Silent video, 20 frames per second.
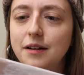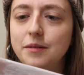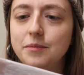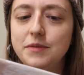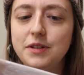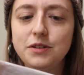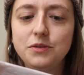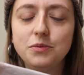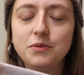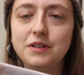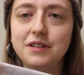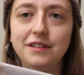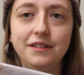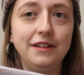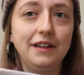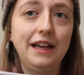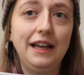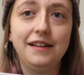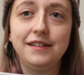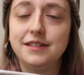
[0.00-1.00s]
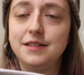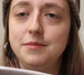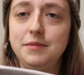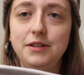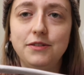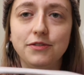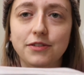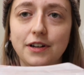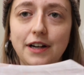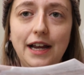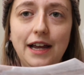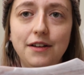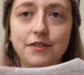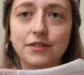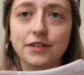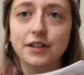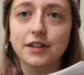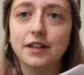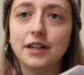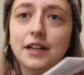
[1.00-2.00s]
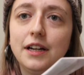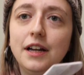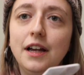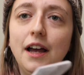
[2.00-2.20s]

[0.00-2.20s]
This one has lasted me forever.